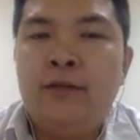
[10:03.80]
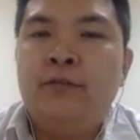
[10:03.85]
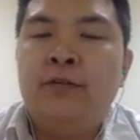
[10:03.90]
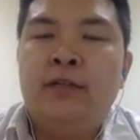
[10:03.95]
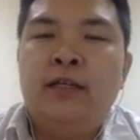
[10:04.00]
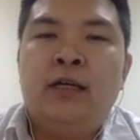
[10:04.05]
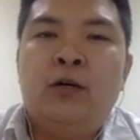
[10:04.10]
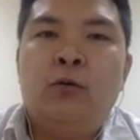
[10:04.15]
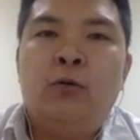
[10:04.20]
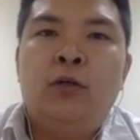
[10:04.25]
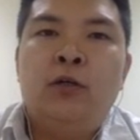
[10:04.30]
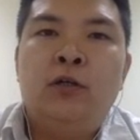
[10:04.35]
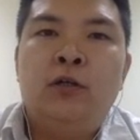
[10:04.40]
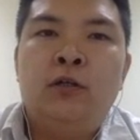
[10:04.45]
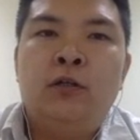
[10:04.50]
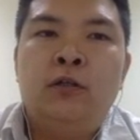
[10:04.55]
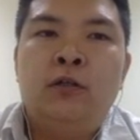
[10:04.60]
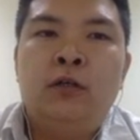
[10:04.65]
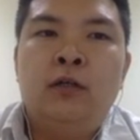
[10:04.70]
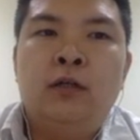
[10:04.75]
an
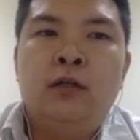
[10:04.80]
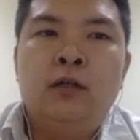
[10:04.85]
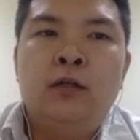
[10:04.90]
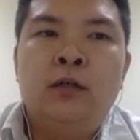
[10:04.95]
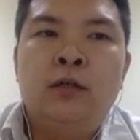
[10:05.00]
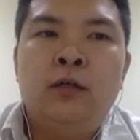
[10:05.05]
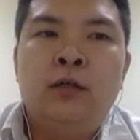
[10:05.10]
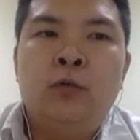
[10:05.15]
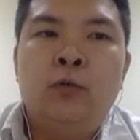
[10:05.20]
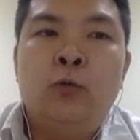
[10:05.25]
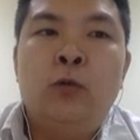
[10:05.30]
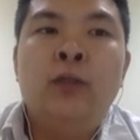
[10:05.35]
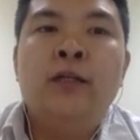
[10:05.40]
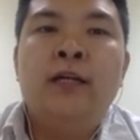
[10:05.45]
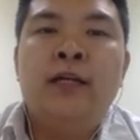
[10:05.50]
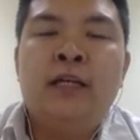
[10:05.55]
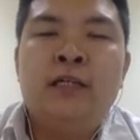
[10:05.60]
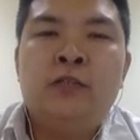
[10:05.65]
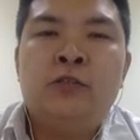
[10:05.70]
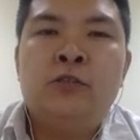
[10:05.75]
hour,
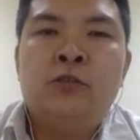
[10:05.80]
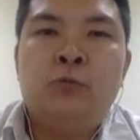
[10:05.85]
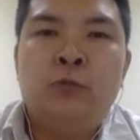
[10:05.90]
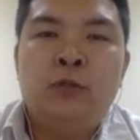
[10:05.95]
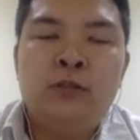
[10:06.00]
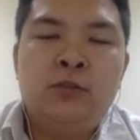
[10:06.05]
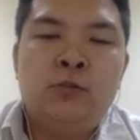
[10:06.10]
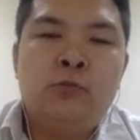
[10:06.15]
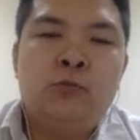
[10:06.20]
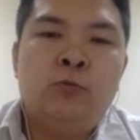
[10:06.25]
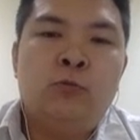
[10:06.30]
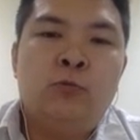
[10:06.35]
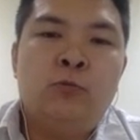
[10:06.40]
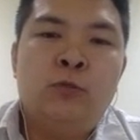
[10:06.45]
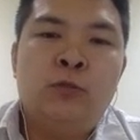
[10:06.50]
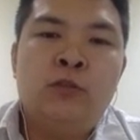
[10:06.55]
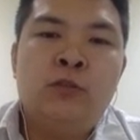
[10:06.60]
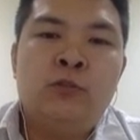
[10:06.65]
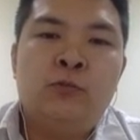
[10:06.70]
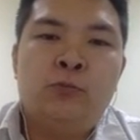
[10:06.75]
1H,
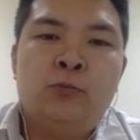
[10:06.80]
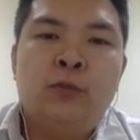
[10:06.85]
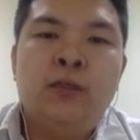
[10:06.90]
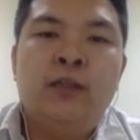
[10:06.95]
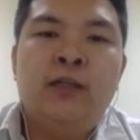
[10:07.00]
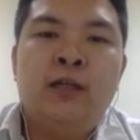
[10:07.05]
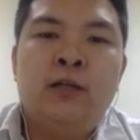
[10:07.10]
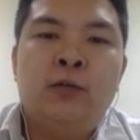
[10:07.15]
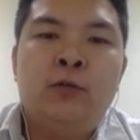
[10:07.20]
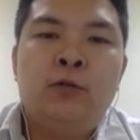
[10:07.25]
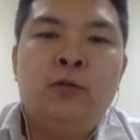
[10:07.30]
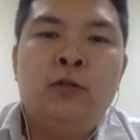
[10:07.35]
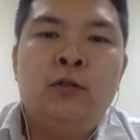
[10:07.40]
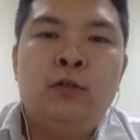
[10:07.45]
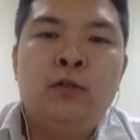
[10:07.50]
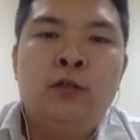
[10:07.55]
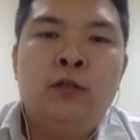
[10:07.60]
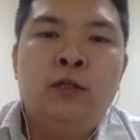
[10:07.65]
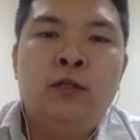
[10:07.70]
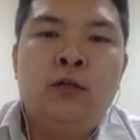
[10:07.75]
which is 1 hour,
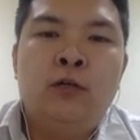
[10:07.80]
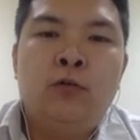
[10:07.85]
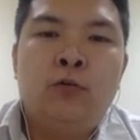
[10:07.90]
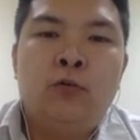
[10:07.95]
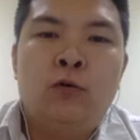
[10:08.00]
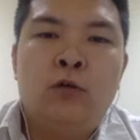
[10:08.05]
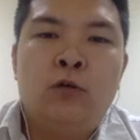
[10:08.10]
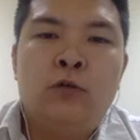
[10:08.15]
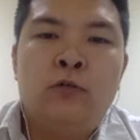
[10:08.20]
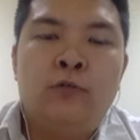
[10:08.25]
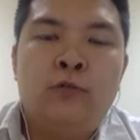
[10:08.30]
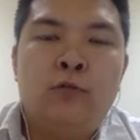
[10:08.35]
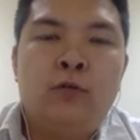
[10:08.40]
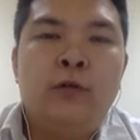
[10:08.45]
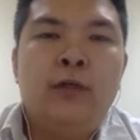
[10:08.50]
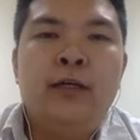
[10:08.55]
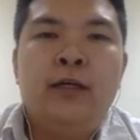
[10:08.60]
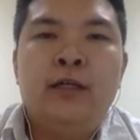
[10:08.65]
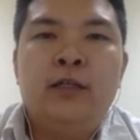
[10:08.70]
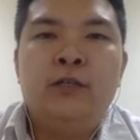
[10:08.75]
or
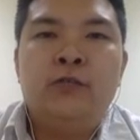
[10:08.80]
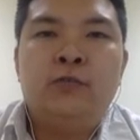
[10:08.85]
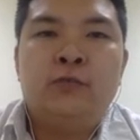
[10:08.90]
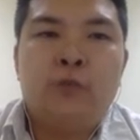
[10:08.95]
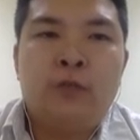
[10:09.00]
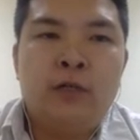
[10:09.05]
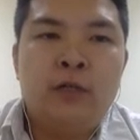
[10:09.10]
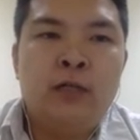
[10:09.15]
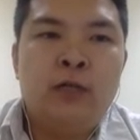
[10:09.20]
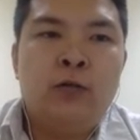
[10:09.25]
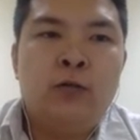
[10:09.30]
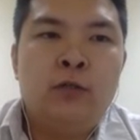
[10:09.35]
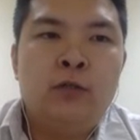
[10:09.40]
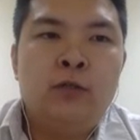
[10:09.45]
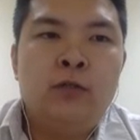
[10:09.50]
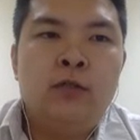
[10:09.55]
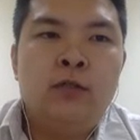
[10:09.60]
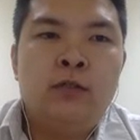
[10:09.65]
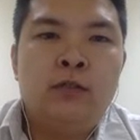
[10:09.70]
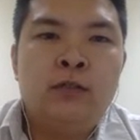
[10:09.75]
4H, 4
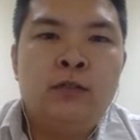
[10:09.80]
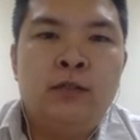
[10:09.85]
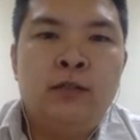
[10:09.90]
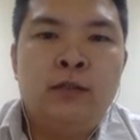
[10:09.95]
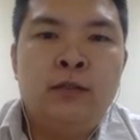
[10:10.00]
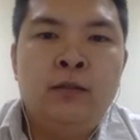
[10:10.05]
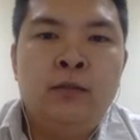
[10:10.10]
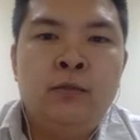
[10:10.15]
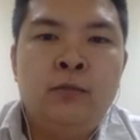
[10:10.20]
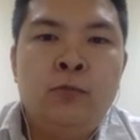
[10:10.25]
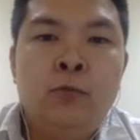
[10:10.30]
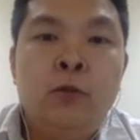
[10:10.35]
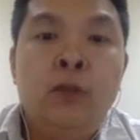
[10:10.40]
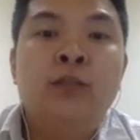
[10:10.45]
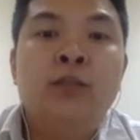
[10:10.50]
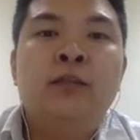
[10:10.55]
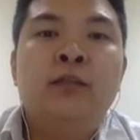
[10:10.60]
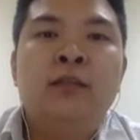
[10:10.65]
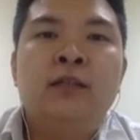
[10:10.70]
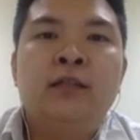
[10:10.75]
hours, and
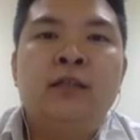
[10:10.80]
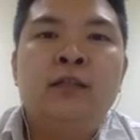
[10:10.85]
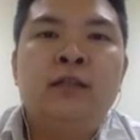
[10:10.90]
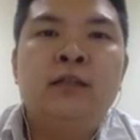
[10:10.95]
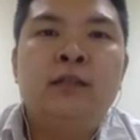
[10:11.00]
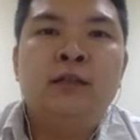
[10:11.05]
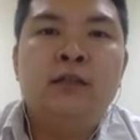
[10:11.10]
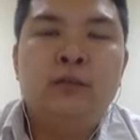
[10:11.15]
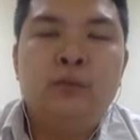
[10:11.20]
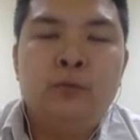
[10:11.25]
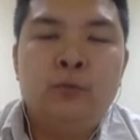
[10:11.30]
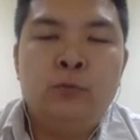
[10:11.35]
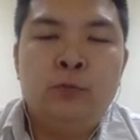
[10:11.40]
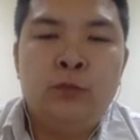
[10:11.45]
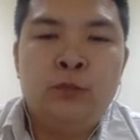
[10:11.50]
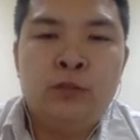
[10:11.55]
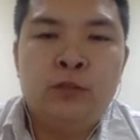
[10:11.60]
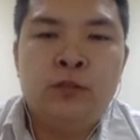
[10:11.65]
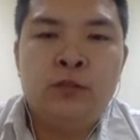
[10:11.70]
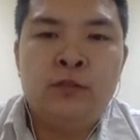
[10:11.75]
1D,
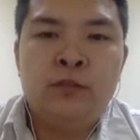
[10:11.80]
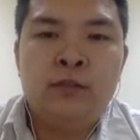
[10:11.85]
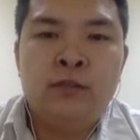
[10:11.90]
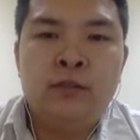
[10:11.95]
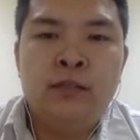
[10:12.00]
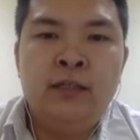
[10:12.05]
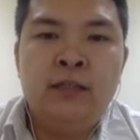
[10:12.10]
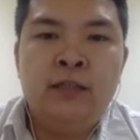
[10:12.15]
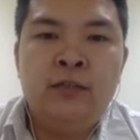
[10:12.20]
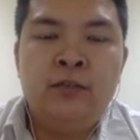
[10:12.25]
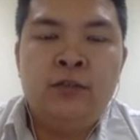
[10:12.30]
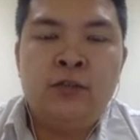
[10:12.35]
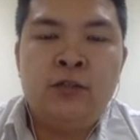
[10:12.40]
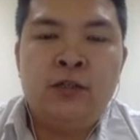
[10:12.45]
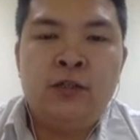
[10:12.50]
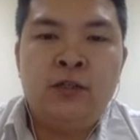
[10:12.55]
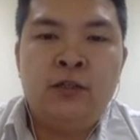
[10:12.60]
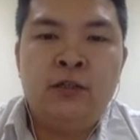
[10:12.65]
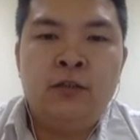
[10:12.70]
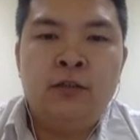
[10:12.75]
which is the daily
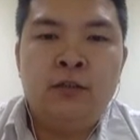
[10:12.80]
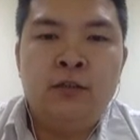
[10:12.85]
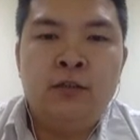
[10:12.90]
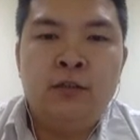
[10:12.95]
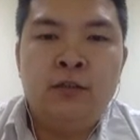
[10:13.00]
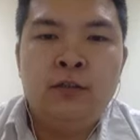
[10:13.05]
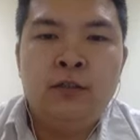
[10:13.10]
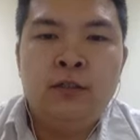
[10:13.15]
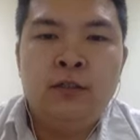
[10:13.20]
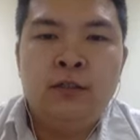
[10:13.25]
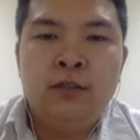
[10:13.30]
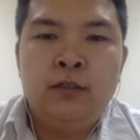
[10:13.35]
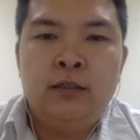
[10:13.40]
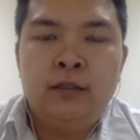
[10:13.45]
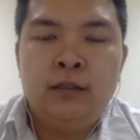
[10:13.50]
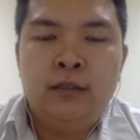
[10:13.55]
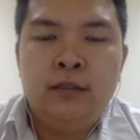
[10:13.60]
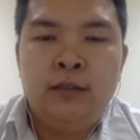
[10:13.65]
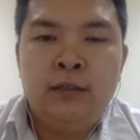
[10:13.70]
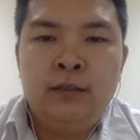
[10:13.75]
chart.
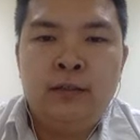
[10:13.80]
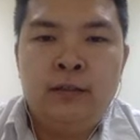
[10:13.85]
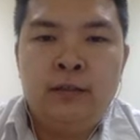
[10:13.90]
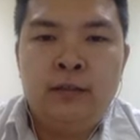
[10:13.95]
And